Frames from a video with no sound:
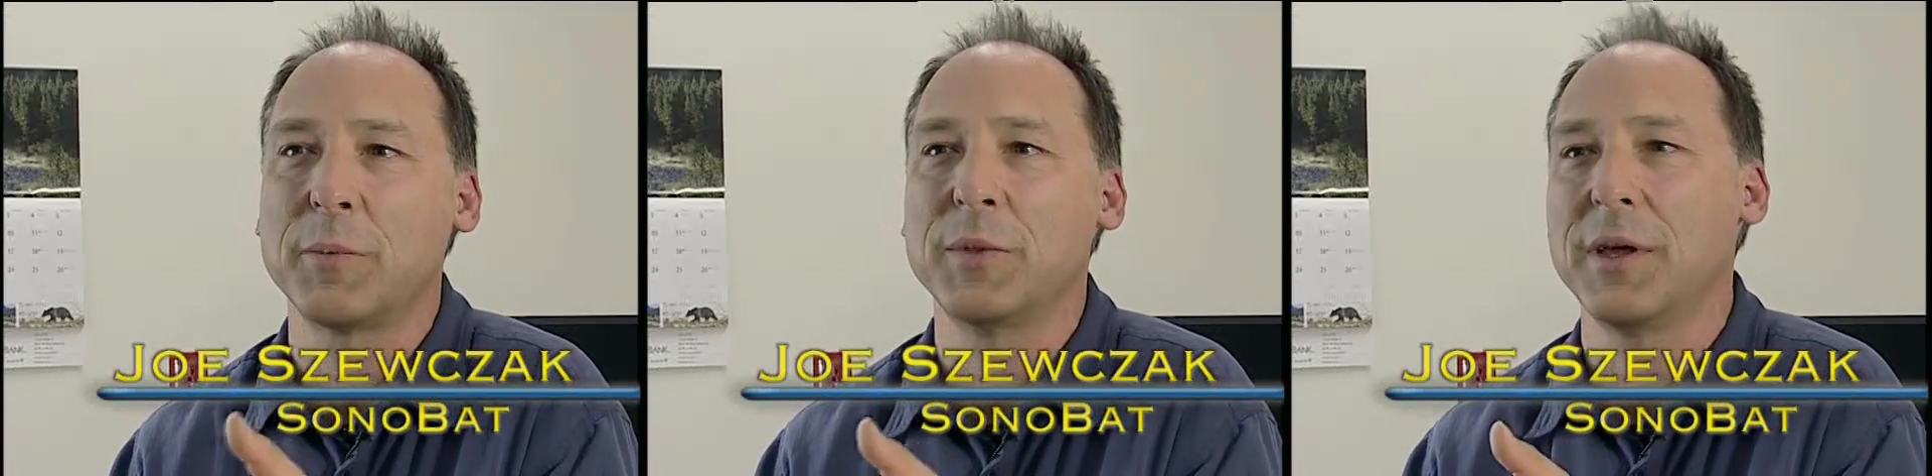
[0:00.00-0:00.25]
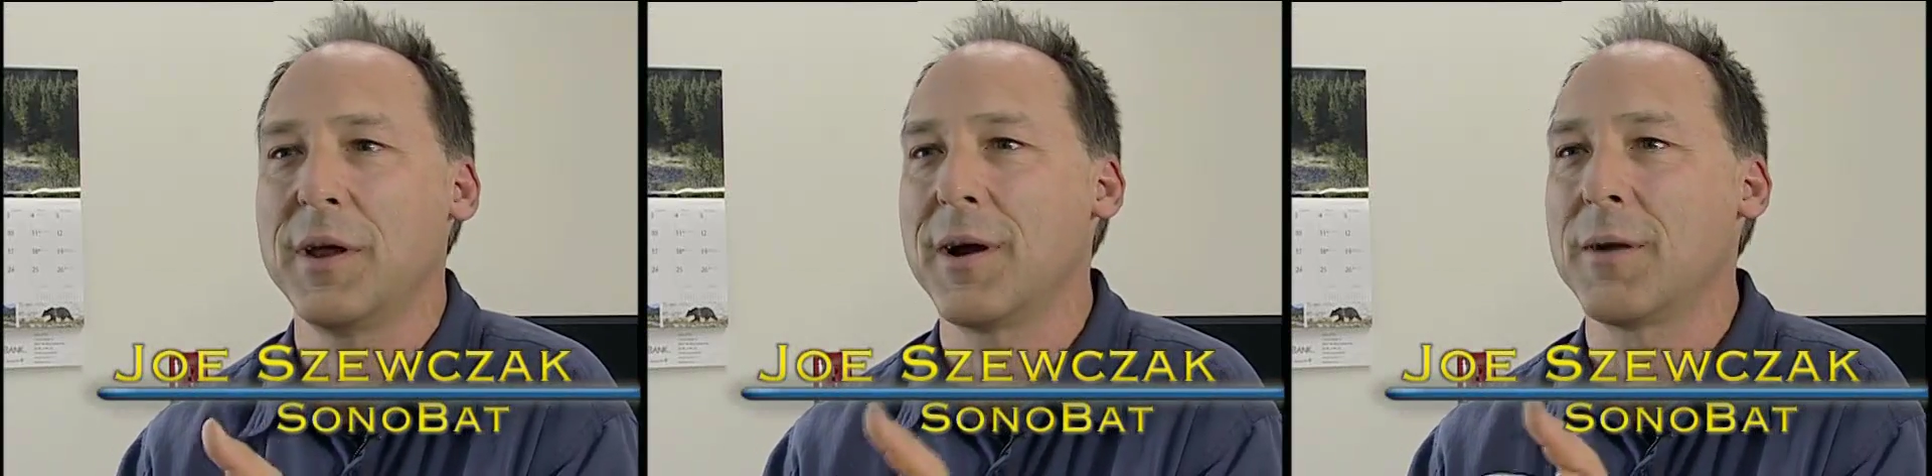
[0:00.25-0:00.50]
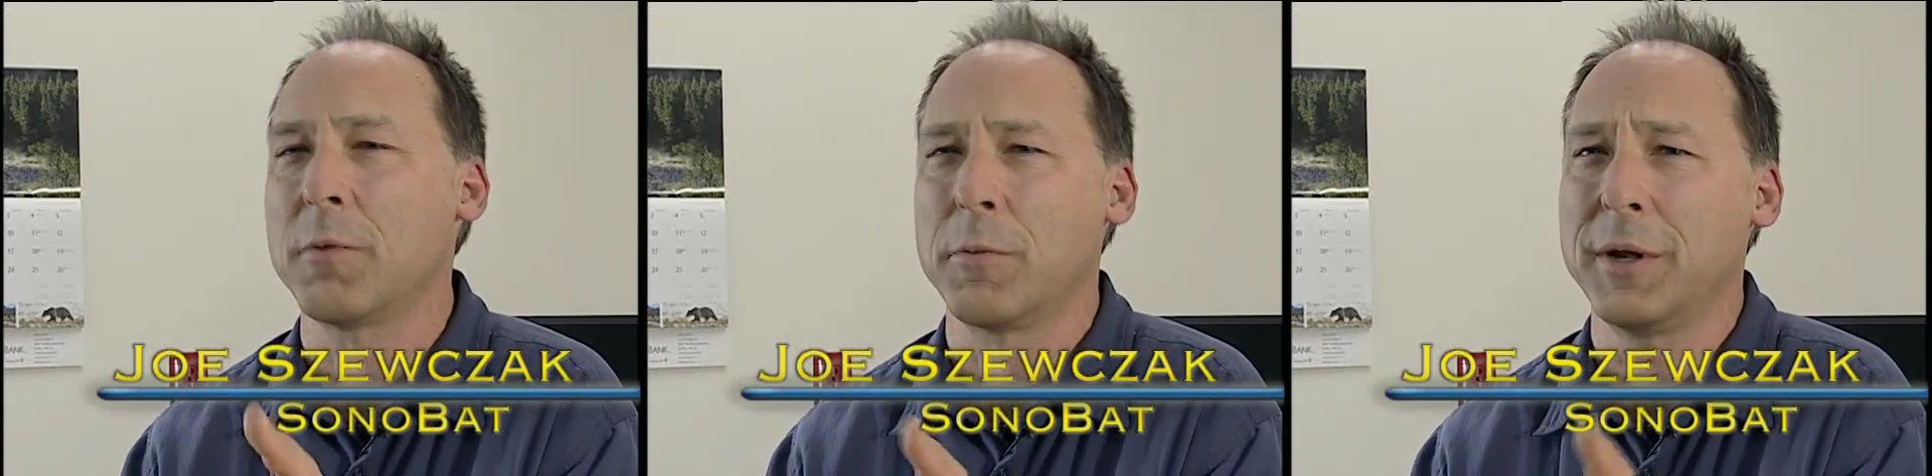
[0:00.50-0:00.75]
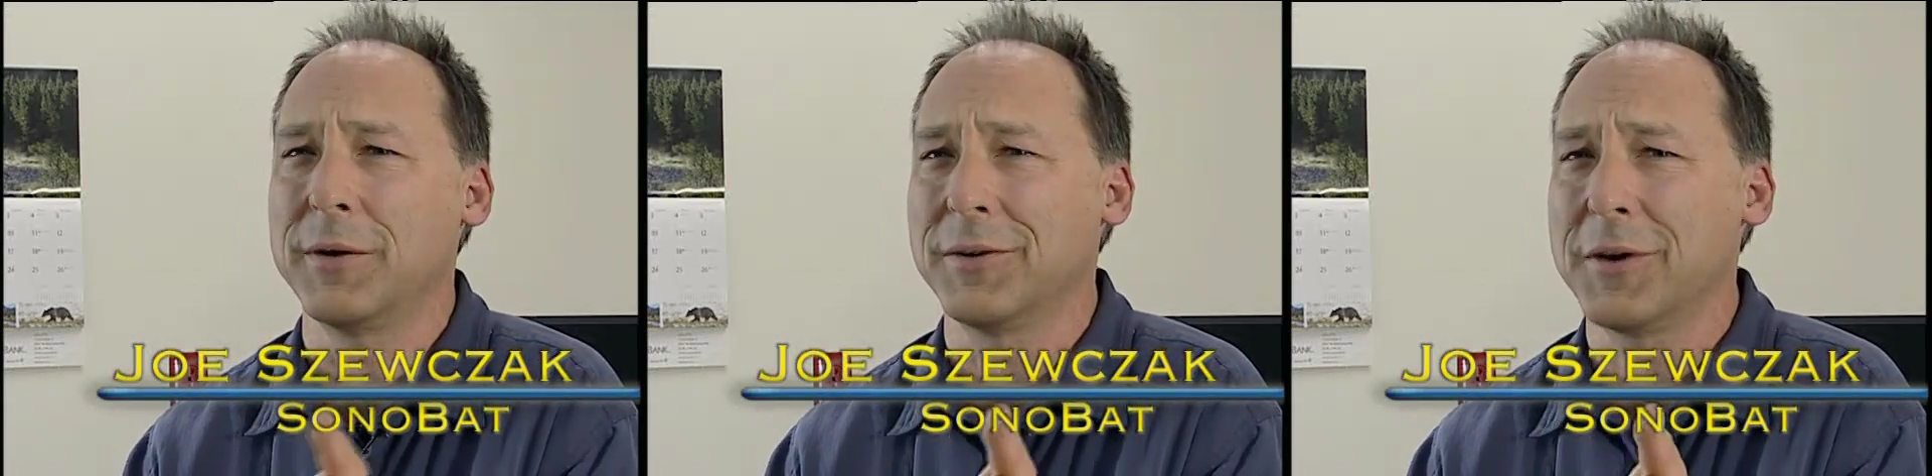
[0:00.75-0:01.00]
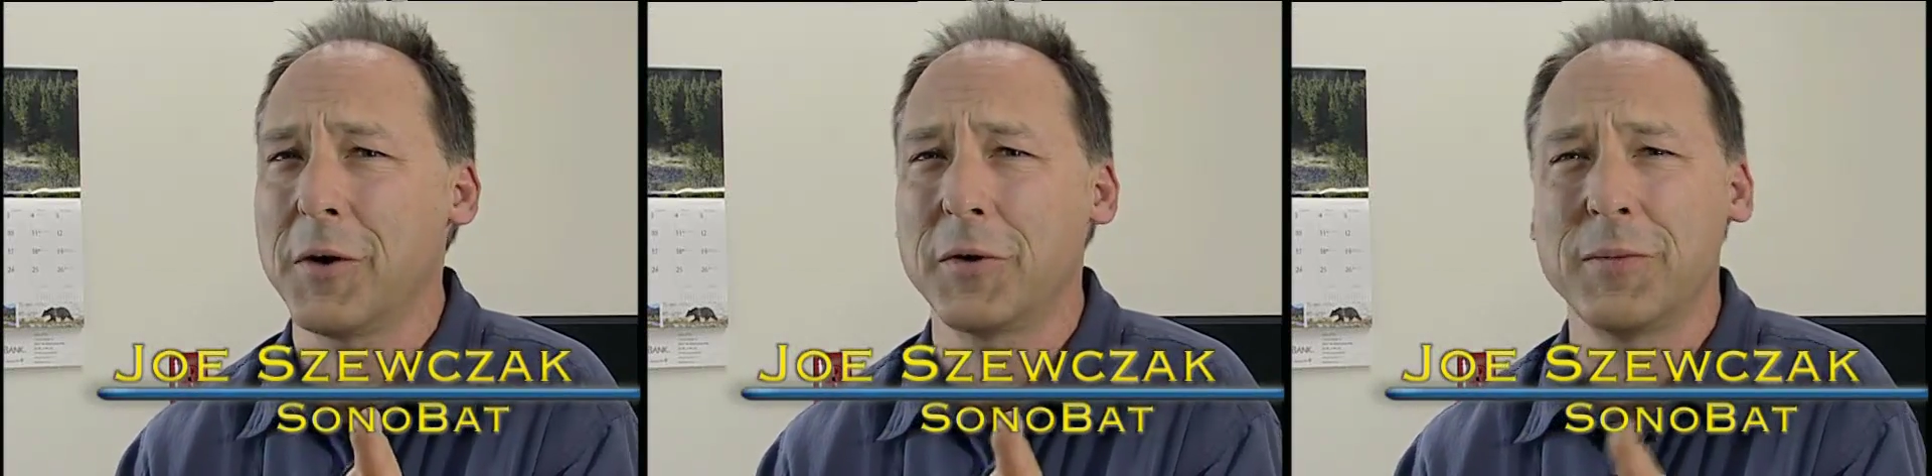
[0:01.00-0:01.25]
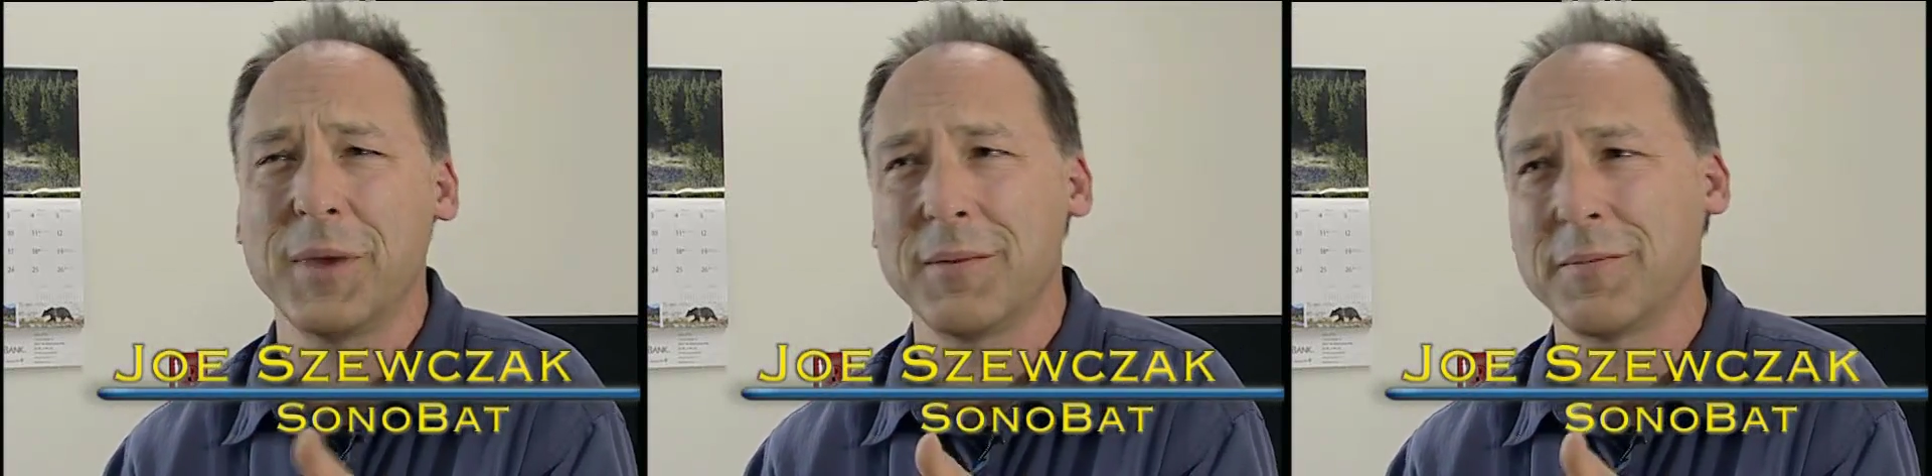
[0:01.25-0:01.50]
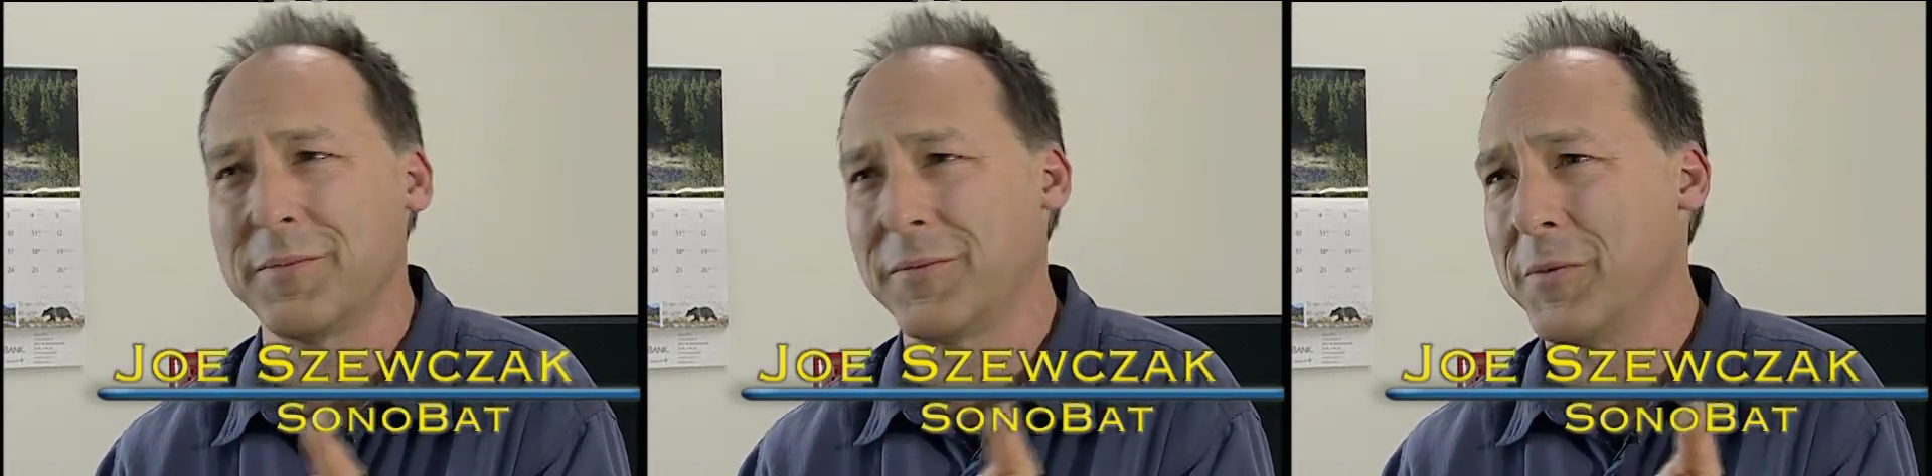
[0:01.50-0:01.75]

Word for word: up in the air where we don't go, and they make,